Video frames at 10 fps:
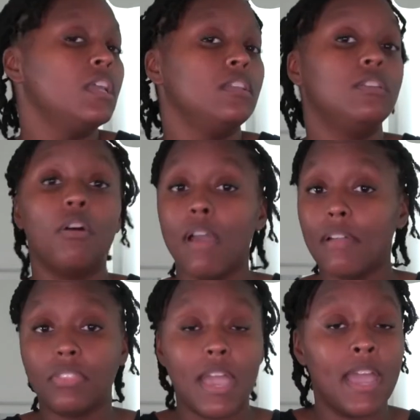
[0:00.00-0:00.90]
You don't
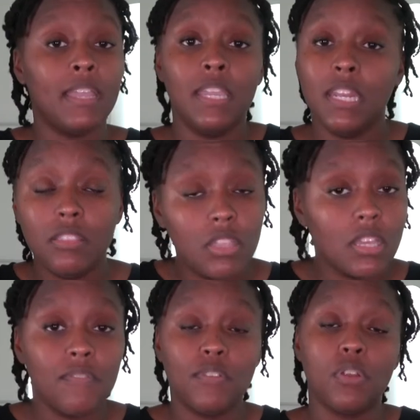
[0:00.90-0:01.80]
have to add anything
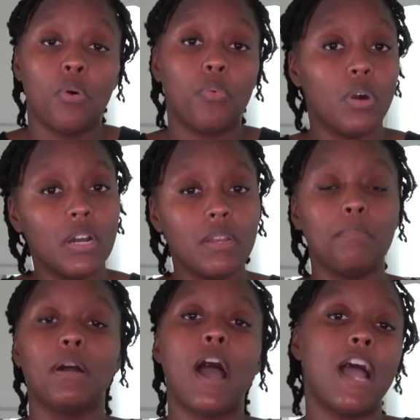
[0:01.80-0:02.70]
if you don't want,
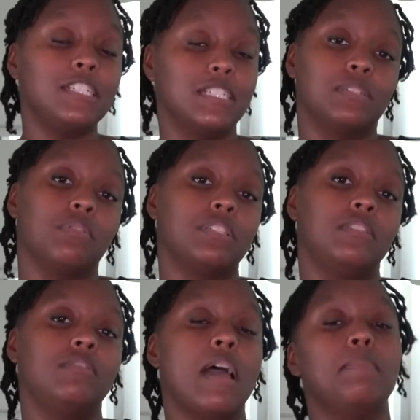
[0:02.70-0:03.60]
but I just want to
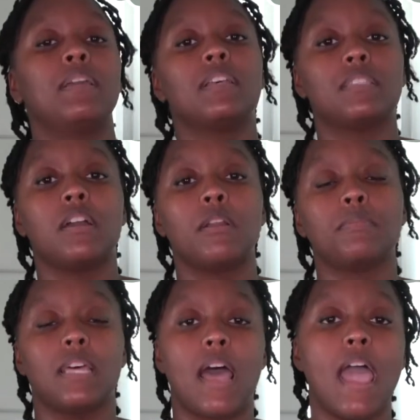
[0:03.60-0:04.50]
do that because the
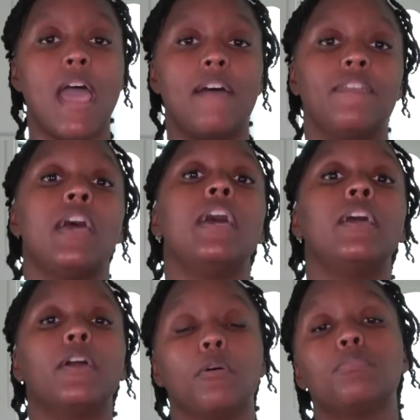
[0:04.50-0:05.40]
herbs that I have
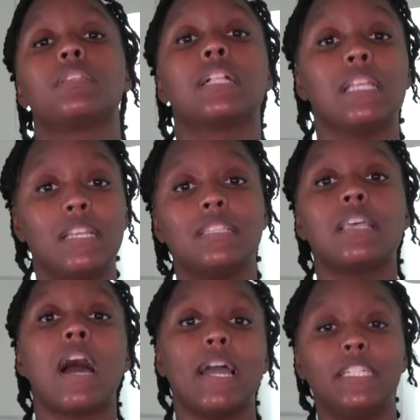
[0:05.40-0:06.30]
helps cleanse,
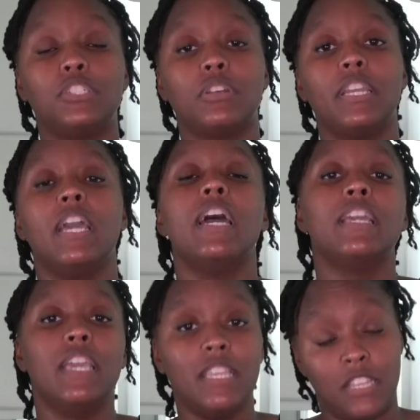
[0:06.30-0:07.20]
hydrate
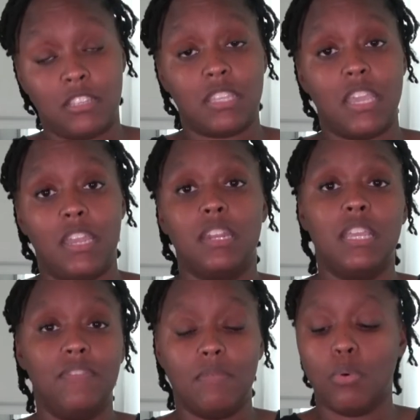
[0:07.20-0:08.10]
your skin
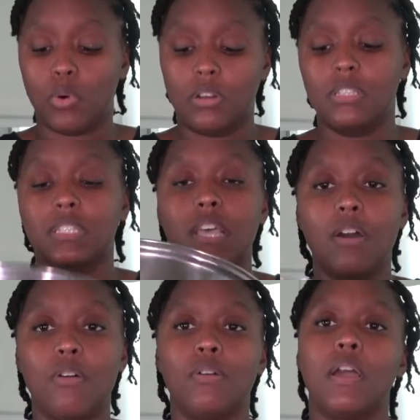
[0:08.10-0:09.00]
even more.
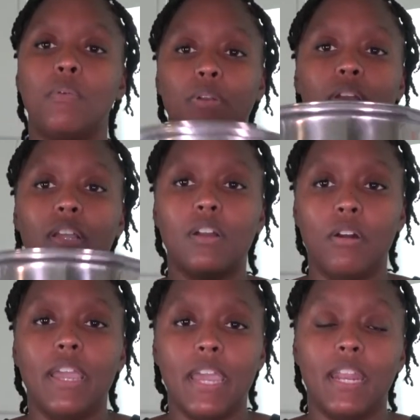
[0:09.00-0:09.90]
So we're gonna go
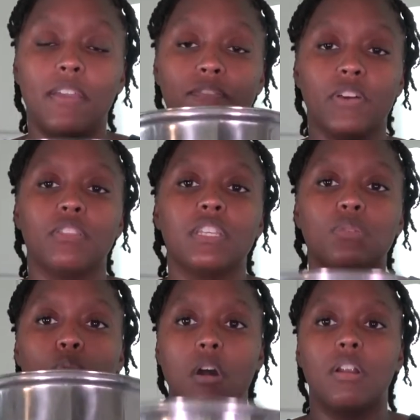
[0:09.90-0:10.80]
ahead and fill this
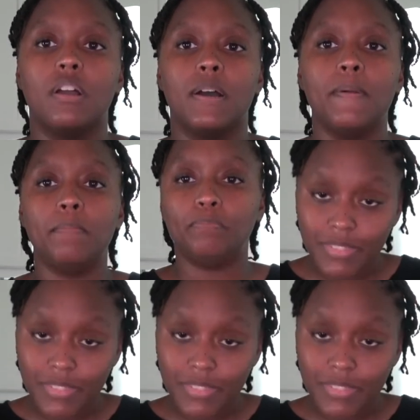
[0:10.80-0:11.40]
water up.